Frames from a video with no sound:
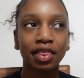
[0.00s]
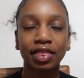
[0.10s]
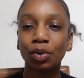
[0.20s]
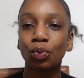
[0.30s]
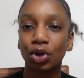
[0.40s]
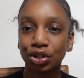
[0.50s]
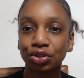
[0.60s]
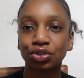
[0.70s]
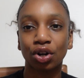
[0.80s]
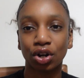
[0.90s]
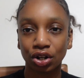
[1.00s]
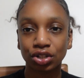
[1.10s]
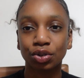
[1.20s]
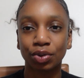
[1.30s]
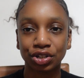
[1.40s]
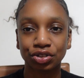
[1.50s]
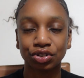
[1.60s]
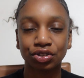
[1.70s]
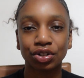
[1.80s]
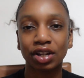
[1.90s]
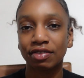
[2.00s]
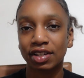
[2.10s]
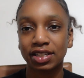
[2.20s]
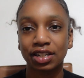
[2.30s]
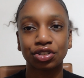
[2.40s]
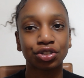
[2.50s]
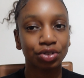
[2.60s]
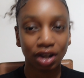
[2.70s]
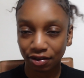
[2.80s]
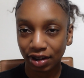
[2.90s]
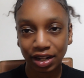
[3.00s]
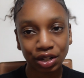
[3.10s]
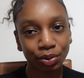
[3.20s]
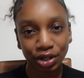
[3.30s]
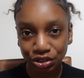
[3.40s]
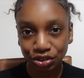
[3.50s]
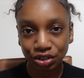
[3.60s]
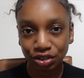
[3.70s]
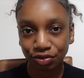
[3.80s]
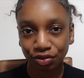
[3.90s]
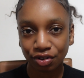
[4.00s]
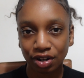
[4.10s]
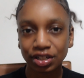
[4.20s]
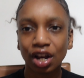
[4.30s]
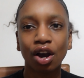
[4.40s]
They want you to ask a question. So if they say, do you have any questions for us?